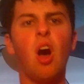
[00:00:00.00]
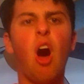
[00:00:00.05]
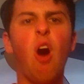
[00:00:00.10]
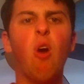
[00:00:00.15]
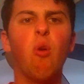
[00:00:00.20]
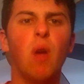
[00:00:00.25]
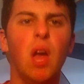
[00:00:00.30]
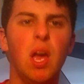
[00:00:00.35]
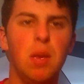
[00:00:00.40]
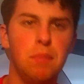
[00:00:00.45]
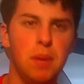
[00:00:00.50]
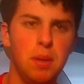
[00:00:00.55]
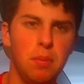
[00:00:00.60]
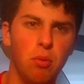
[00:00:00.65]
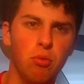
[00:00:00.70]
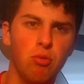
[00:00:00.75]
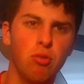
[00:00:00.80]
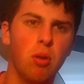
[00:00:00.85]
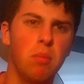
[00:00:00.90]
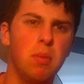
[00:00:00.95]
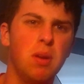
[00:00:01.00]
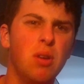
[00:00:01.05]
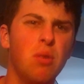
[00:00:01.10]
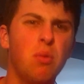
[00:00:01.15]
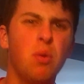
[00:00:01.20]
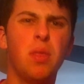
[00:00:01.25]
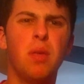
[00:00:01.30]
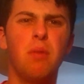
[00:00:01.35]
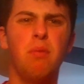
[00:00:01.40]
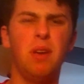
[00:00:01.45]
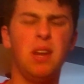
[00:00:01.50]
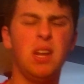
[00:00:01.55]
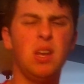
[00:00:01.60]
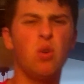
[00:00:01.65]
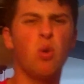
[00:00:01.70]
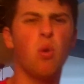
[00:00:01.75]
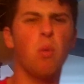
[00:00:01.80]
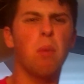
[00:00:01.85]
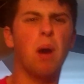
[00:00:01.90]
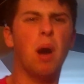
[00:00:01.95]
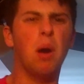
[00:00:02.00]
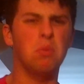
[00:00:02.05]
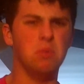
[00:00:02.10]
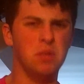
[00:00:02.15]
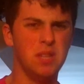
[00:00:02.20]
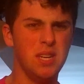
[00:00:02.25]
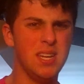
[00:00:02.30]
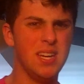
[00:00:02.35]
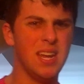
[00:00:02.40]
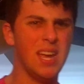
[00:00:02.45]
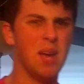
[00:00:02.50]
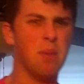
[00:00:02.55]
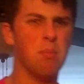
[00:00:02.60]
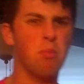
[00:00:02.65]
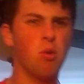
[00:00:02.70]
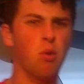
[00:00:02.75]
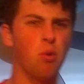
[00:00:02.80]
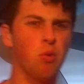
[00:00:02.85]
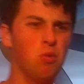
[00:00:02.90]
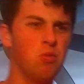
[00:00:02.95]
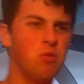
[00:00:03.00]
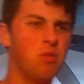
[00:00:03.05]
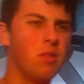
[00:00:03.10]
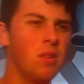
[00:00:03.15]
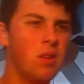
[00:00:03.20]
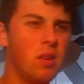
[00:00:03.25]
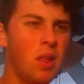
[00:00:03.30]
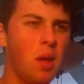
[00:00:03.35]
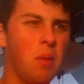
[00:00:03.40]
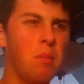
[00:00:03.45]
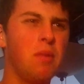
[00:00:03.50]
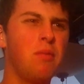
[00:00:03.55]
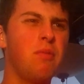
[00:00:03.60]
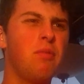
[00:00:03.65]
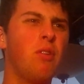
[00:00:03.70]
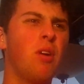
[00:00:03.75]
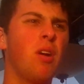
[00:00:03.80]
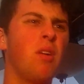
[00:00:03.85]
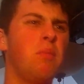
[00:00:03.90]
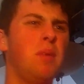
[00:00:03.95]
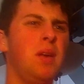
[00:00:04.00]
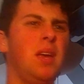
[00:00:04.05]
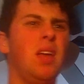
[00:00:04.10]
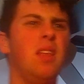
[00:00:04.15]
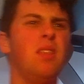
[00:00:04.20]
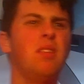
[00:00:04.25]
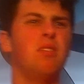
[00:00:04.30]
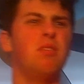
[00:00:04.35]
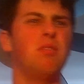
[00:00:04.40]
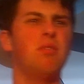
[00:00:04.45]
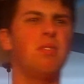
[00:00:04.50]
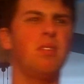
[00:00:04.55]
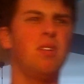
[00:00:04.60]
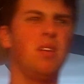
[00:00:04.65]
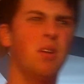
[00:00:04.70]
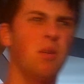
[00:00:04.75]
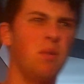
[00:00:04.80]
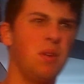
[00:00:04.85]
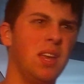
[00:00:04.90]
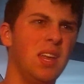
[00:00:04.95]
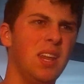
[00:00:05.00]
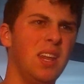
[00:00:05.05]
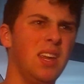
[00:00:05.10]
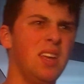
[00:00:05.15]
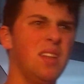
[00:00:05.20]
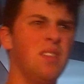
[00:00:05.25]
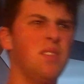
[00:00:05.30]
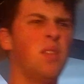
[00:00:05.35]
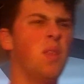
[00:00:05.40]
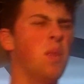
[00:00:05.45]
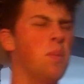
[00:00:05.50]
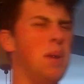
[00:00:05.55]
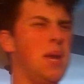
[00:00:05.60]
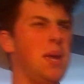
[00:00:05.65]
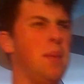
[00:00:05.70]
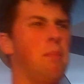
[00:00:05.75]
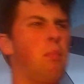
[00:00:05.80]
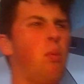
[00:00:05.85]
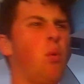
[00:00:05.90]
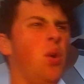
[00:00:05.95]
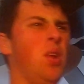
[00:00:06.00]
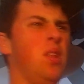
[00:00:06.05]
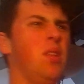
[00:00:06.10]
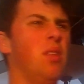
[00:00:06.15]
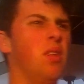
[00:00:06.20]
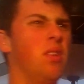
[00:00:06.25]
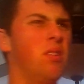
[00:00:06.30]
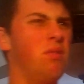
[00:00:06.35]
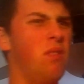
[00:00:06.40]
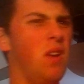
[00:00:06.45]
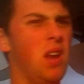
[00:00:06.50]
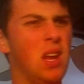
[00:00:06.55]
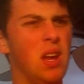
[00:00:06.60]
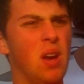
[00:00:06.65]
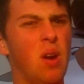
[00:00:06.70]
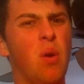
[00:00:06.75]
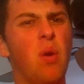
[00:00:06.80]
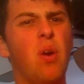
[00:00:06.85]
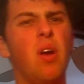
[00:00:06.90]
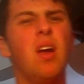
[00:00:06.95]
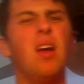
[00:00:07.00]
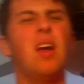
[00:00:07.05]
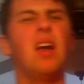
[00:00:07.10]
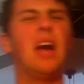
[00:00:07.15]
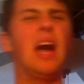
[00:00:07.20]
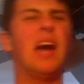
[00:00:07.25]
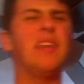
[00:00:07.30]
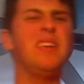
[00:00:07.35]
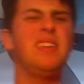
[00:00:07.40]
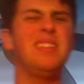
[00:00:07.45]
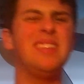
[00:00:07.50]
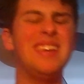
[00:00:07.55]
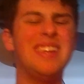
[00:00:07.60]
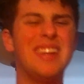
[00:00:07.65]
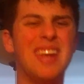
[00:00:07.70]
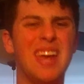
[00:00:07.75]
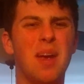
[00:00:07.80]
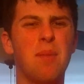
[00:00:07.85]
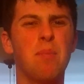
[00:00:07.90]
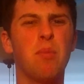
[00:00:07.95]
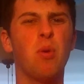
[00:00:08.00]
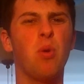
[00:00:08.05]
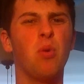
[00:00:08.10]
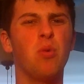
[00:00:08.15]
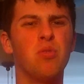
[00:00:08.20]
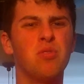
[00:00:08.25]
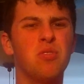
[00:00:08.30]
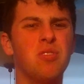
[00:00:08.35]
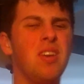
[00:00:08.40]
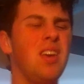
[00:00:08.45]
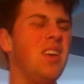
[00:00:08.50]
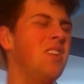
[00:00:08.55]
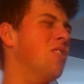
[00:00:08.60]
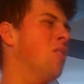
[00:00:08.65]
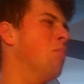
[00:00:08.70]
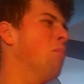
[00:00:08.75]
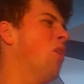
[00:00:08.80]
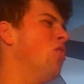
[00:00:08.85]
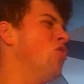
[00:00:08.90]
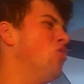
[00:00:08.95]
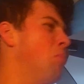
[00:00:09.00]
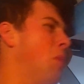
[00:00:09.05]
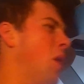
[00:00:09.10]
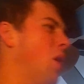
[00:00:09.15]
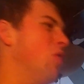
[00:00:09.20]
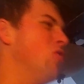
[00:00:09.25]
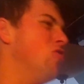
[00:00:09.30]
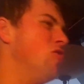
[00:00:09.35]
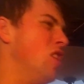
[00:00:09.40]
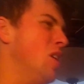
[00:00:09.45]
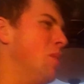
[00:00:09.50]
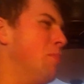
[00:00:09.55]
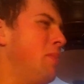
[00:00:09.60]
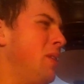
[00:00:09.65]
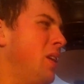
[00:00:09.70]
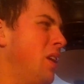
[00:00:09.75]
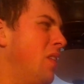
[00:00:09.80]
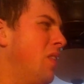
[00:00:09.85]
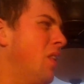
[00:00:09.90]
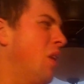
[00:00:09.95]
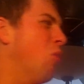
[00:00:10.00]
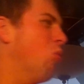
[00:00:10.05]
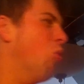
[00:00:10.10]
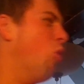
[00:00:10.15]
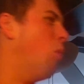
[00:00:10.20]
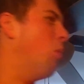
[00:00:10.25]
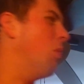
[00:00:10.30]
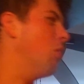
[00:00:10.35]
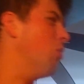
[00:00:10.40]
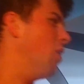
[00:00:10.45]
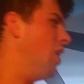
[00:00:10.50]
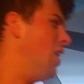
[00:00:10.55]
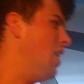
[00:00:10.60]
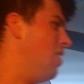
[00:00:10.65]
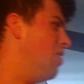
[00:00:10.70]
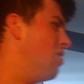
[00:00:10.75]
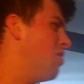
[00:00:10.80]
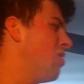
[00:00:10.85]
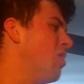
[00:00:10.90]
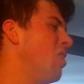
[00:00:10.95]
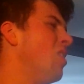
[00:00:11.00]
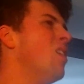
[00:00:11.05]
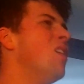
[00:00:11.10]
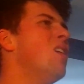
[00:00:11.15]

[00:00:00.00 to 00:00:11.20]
Alright people, so I'm here with a video about Dean Ambrose. Now before I begins, you know, getting into the main point of this video, I think Dean Ambrose is a much better champion than Roman Reigns.